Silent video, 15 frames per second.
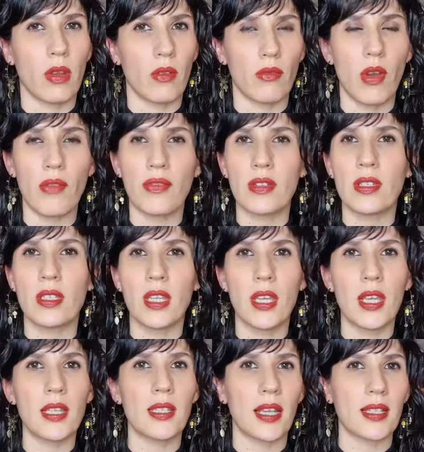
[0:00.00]

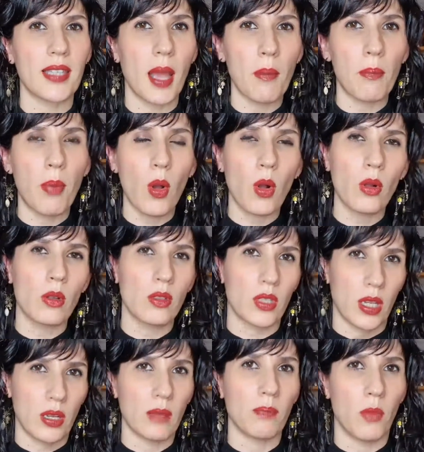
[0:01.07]
references, examples,
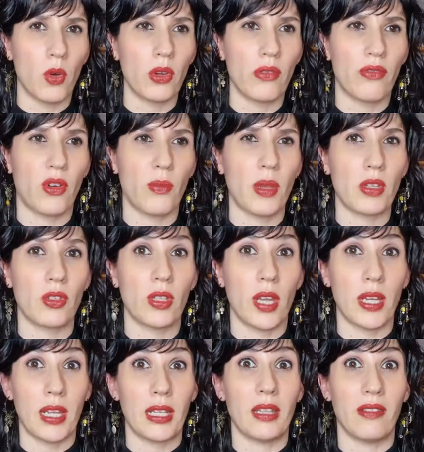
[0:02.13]
and more information
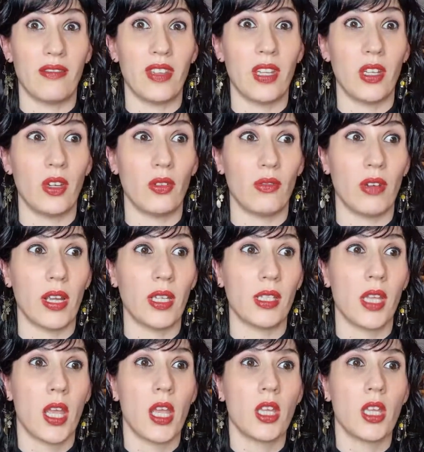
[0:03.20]
than in the video, right?